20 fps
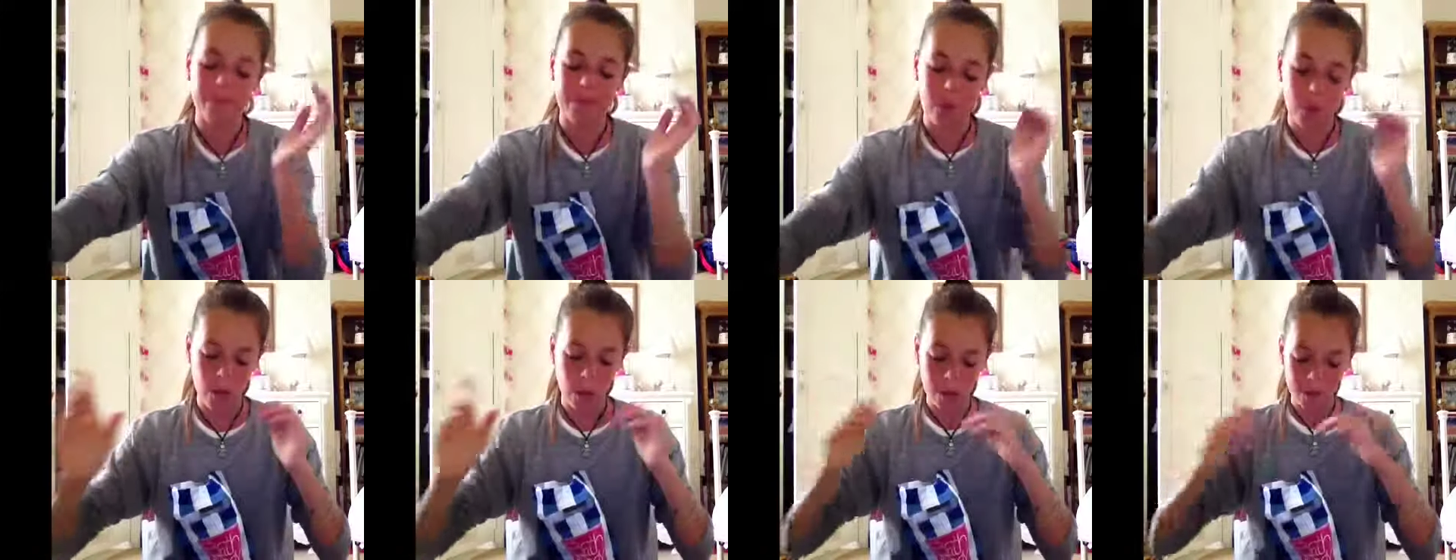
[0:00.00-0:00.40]

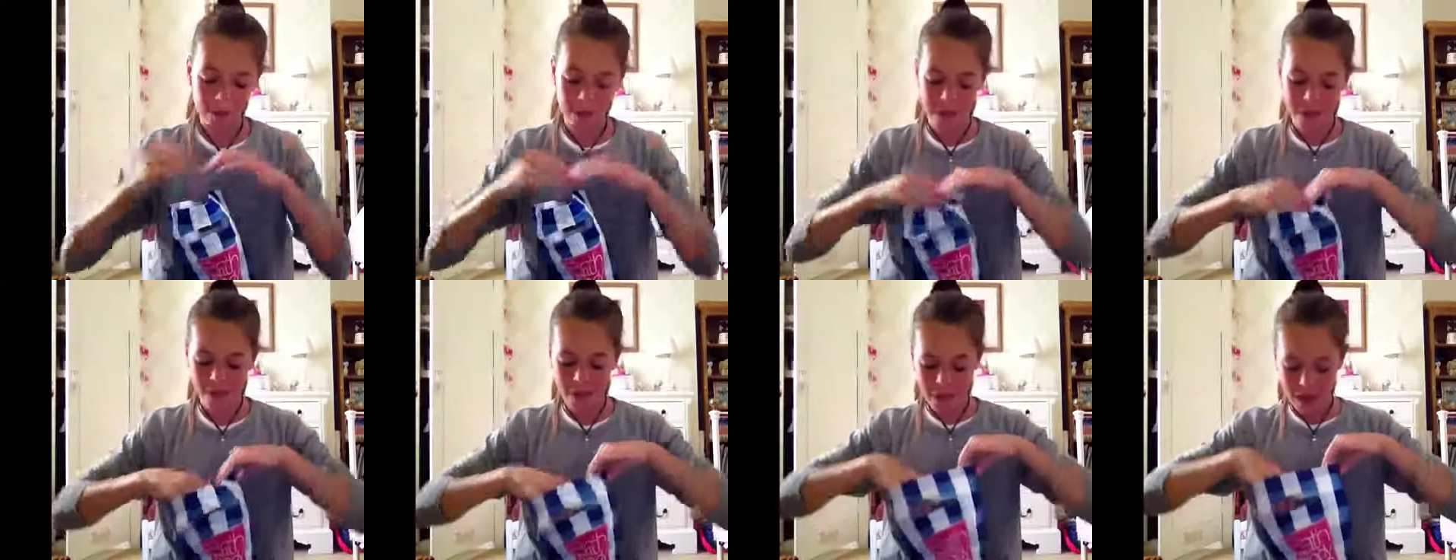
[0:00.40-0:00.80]
Oh well.
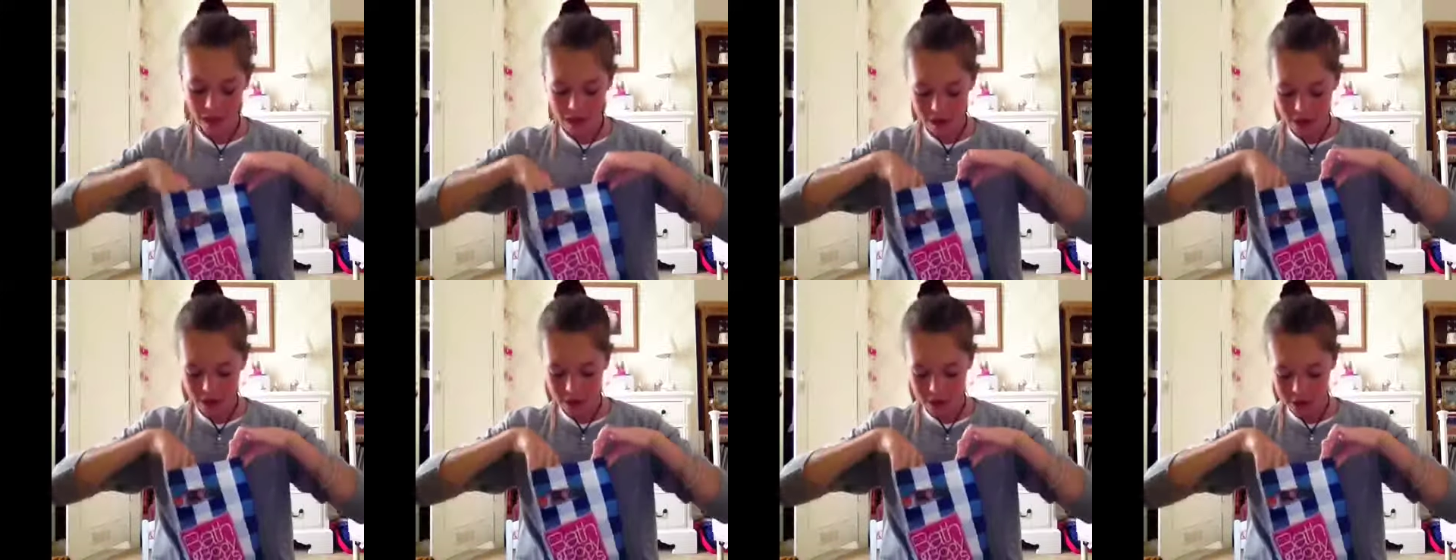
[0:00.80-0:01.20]
And
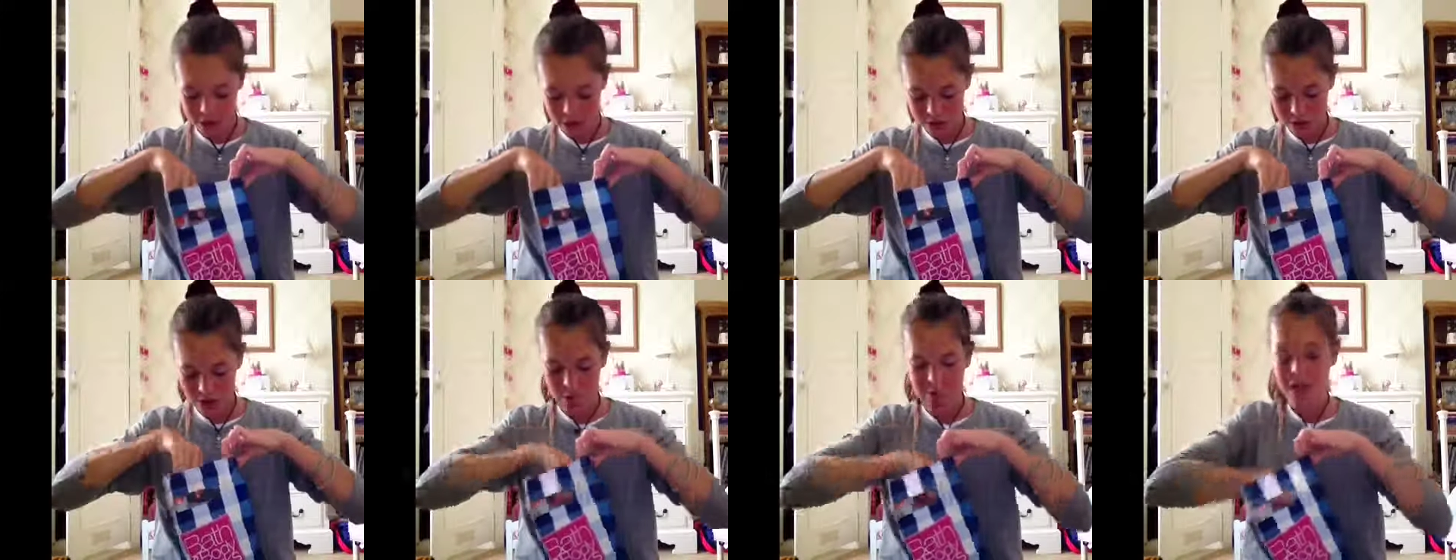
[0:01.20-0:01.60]
then I
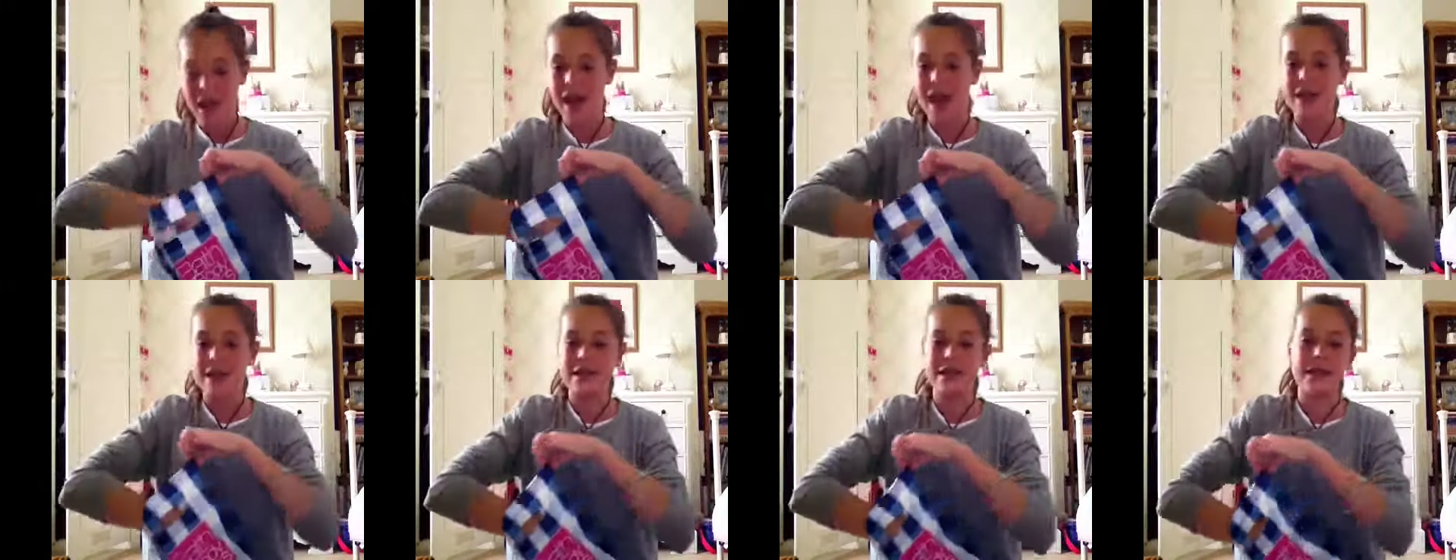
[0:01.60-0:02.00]
just got the
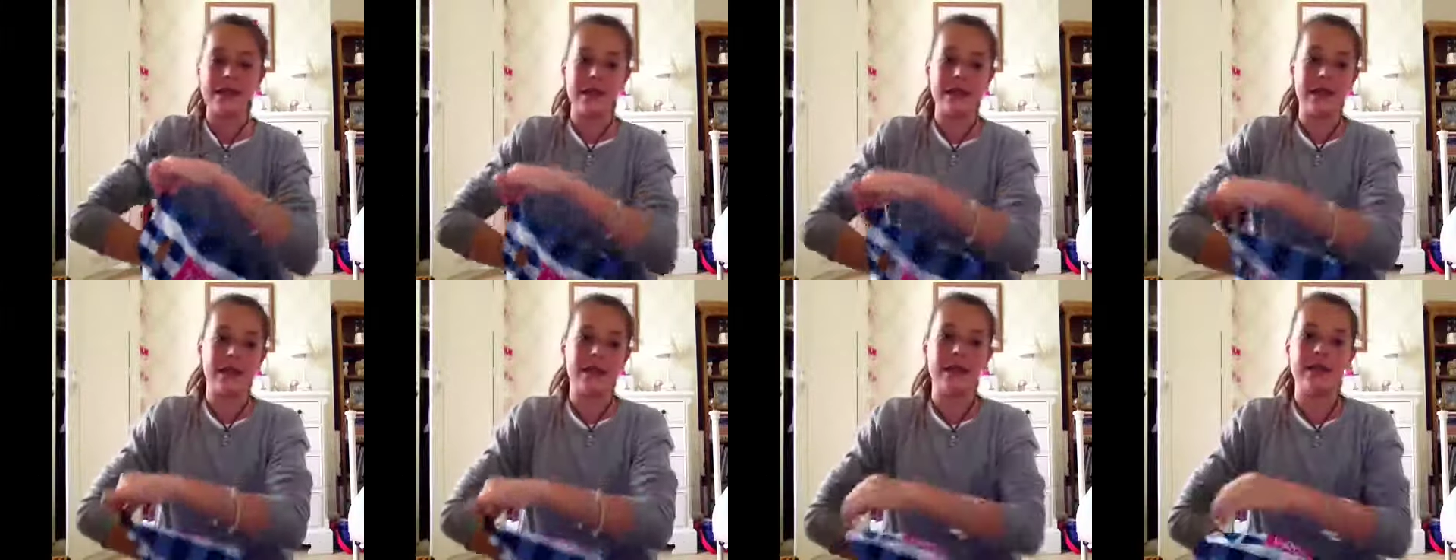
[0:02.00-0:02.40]
hand
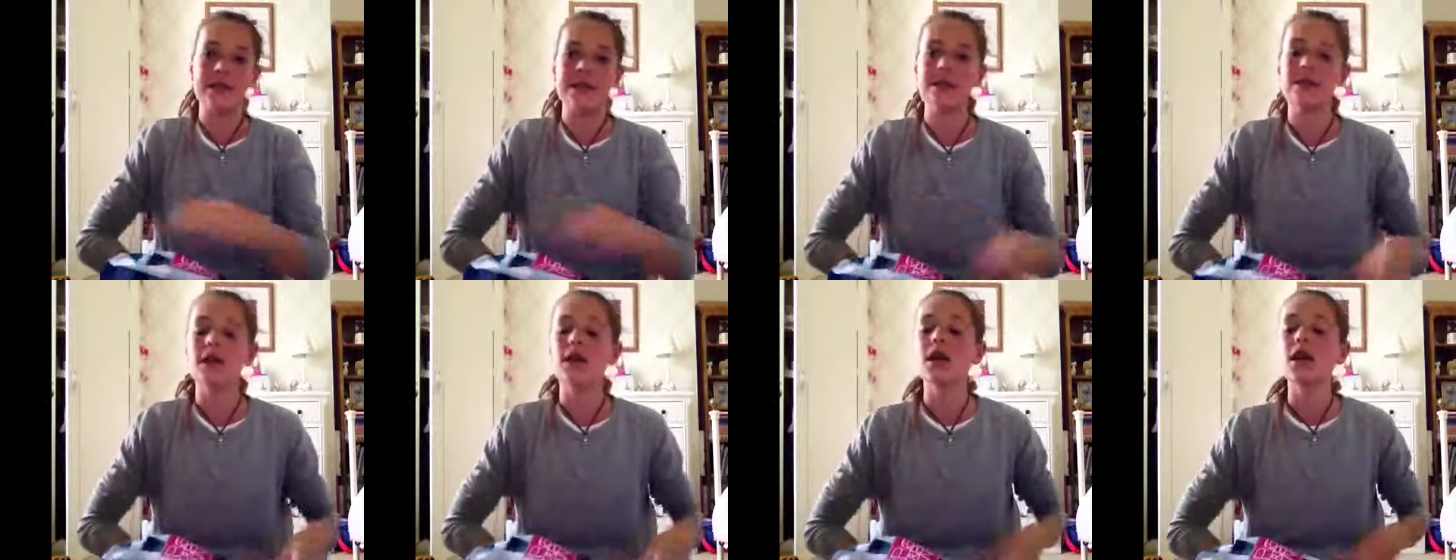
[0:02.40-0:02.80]

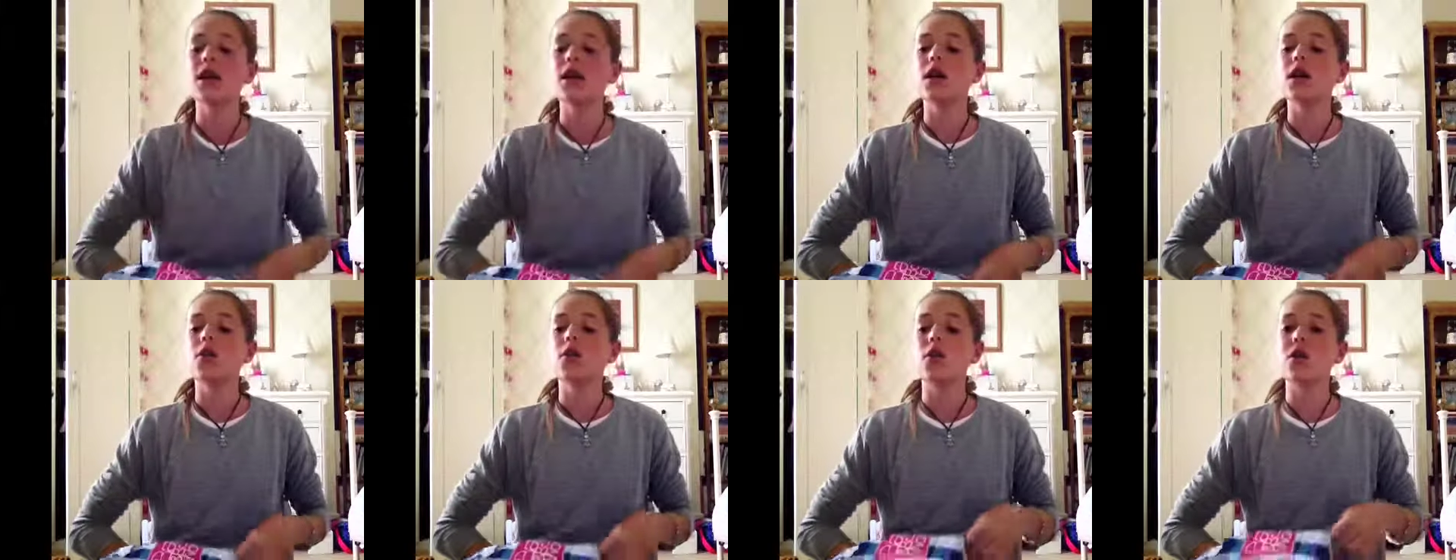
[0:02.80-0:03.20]
sanitizers,
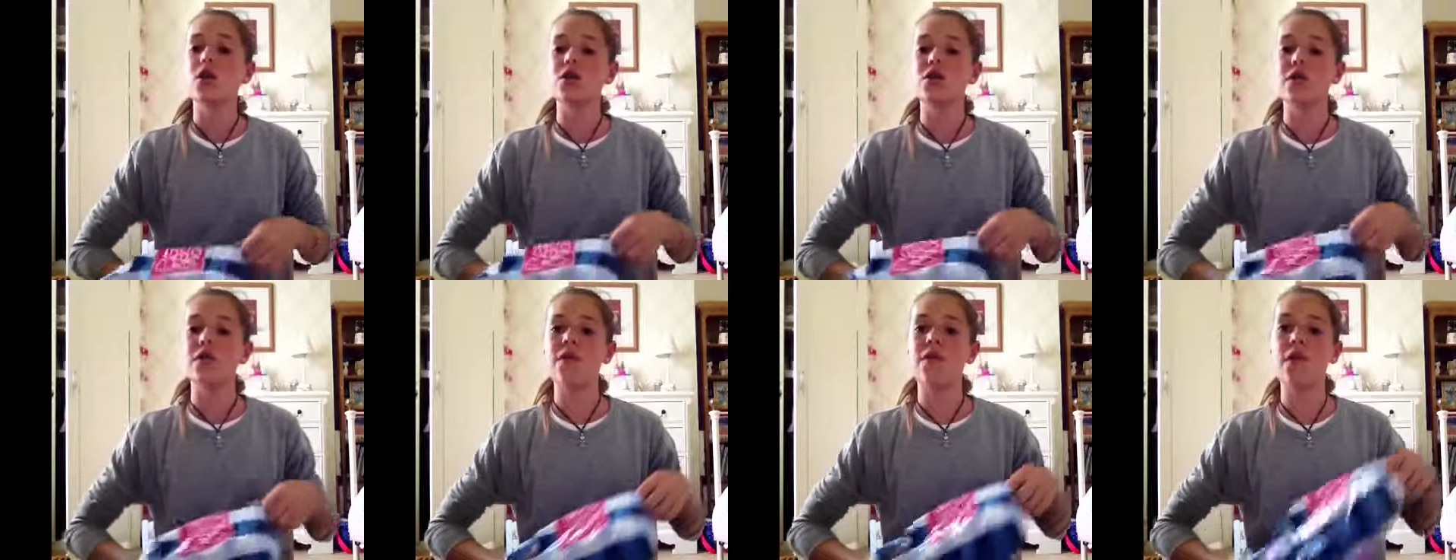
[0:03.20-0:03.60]

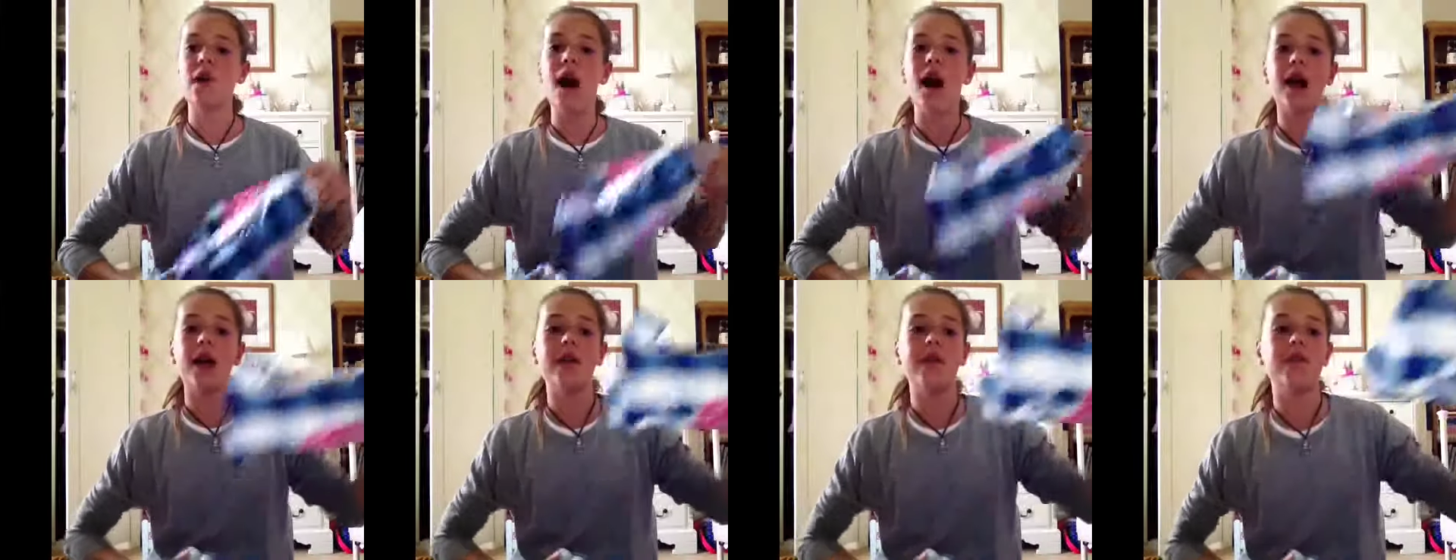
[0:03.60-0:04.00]
which are
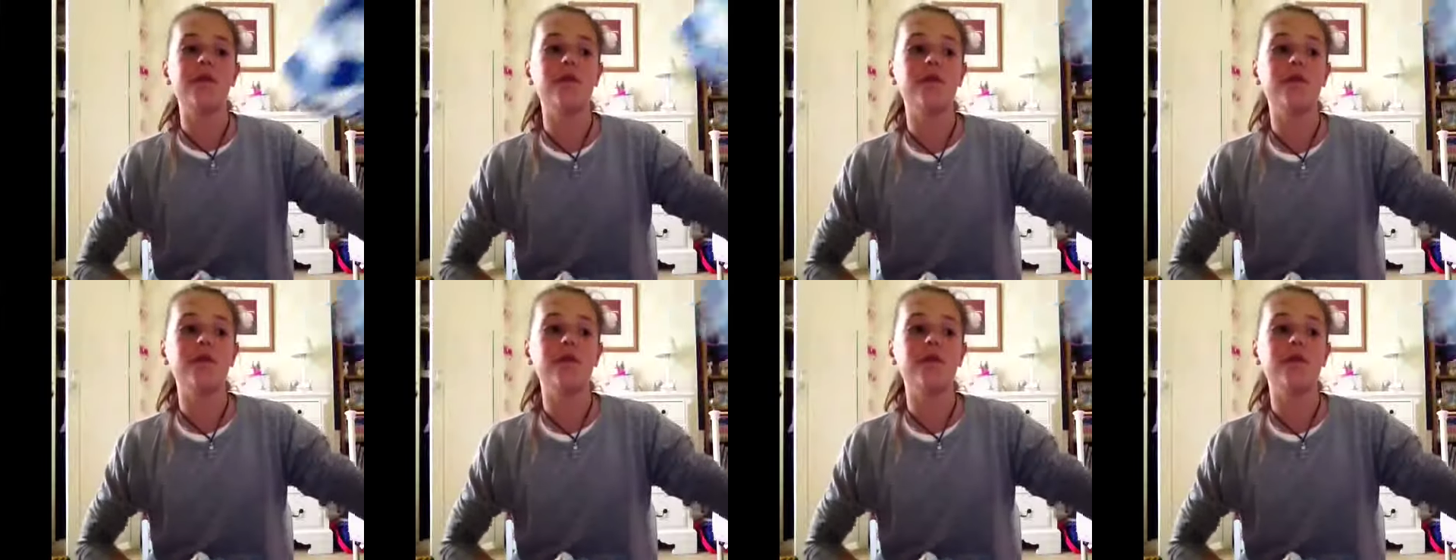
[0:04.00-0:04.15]
$5.